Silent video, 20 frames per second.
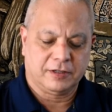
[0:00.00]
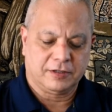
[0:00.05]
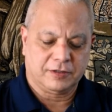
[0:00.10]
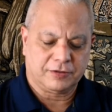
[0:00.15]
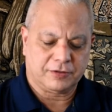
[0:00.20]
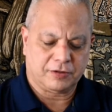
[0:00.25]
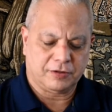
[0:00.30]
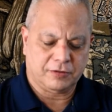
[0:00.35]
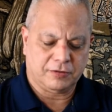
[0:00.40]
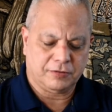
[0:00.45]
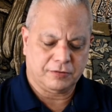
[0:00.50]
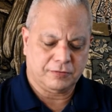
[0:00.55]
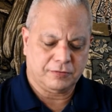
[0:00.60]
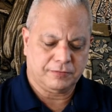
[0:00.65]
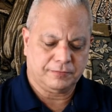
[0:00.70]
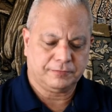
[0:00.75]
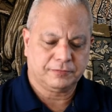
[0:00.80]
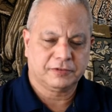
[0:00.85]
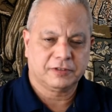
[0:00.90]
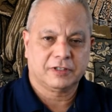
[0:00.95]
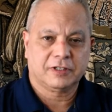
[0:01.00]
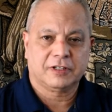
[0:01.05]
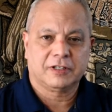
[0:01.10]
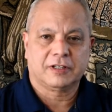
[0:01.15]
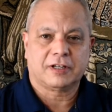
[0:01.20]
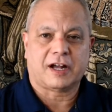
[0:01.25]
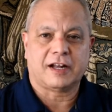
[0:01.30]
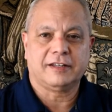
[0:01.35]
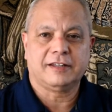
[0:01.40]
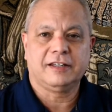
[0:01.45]
So,
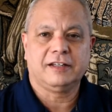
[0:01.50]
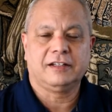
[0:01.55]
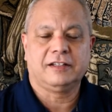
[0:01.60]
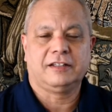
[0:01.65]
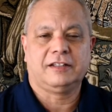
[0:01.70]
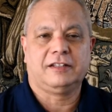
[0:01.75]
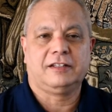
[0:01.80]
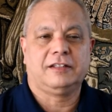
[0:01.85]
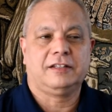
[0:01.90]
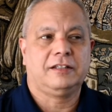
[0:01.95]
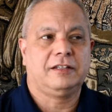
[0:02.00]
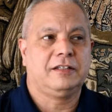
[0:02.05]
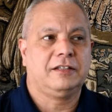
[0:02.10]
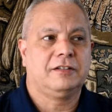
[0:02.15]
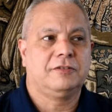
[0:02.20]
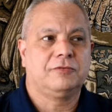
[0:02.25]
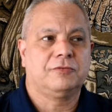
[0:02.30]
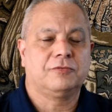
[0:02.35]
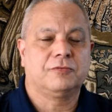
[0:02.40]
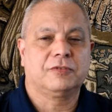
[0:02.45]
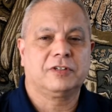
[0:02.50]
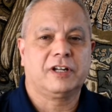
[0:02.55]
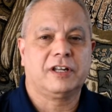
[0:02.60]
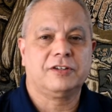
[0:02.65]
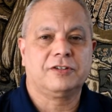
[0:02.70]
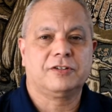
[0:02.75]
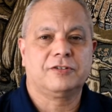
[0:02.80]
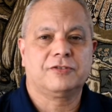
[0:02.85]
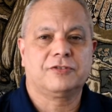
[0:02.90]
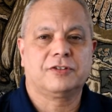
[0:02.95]
ideally, in
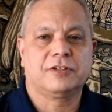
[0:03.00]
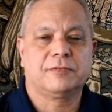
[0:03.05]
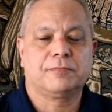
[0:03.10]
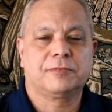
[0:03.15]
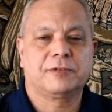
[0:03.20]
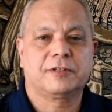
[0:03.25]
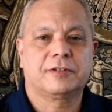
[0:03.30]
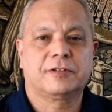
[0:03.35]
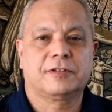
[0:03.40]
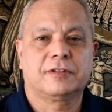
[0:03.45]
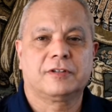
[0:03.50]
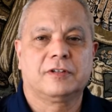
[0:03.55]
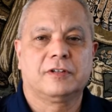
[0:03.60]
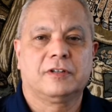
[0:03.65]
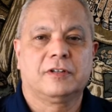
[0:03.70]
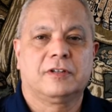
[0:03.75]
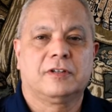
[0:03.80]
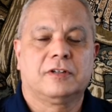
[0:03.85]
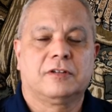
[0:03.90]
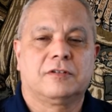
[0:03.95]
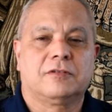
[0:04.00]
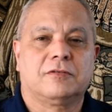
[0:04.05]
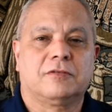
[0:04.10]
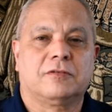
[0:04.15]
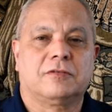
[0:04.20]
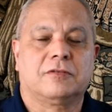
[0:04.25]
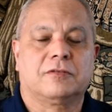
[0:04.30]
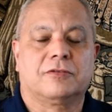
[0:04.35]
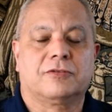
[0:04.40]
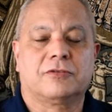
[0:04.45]
relationships
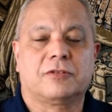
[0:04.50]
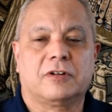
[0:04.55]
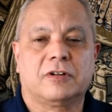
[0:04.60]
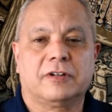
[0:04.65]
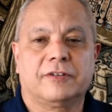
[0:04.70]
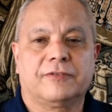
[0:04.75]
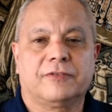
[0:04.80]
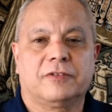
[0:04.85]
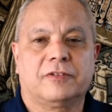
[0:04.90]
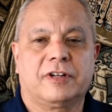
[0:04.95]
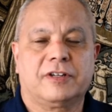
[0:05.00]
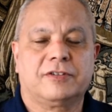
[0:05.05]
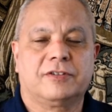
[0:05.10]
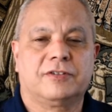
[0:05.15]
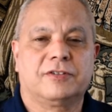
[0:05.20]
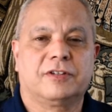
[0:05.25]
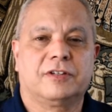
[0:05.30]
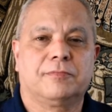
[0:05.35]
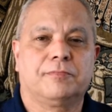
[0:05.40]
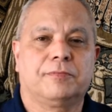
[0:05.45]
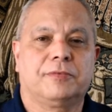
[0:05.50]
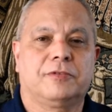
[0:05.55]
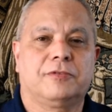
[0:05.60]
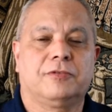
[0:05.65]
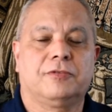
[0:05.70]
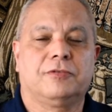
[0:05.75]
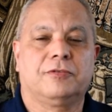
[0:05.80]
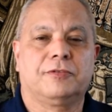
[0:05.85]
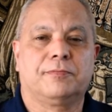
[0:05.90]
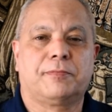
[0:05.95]
or start of
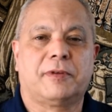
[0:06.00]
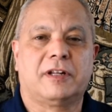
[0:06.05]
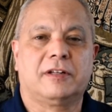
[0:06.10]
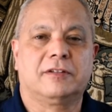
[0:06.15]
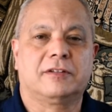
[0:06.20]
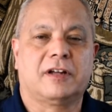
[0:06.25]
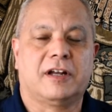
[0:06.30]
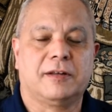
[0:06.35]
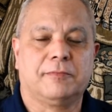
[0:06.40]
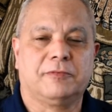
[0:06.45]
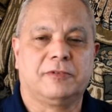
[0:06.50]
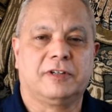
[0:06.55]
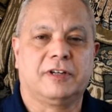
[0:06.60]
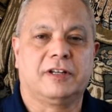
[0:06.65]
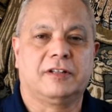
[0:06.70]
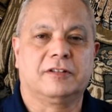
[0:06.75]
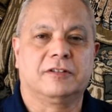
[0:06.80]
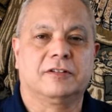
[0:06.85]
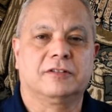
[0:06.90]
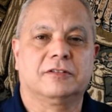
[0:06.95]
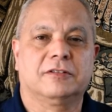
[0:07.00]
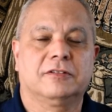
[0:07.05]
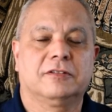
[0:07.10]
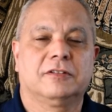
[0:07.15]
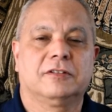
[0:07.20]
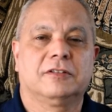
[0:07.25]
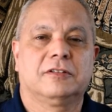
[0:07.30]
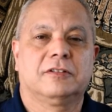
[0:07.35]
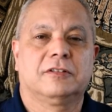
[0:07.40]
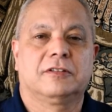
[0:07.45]
relationships, you spend time together,
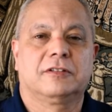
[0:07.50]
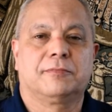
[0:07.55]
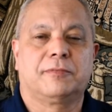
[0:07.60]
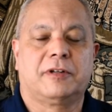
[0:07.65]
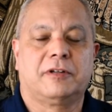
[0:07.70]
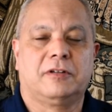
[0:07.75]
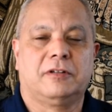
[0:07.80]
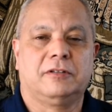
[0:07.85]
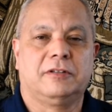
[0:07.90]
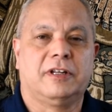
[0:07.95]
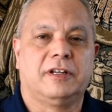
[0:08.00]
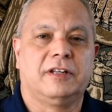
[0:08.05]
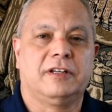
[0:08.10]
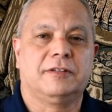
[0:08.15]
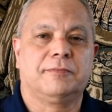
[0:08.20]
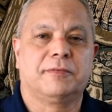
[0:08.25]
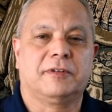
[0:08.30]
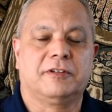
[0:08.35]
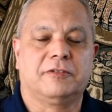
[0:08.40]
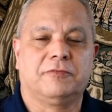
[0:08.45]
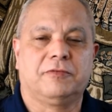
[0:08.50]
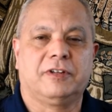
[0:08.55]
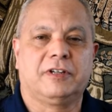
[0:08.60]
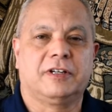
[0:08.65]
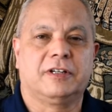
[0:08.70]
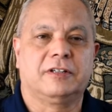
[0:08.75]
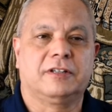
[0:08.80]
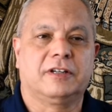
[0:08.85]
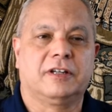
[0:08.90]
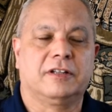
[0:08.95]
spend all day, spend the
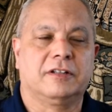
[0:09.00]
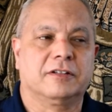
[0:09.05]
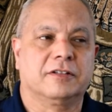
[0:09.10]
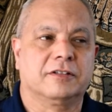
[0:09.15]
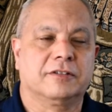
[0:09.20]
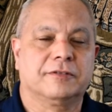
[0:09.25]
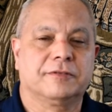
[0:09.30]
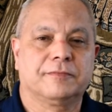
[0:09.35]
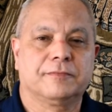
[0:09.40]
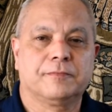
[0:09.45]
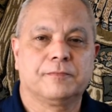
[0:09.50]
weekend together.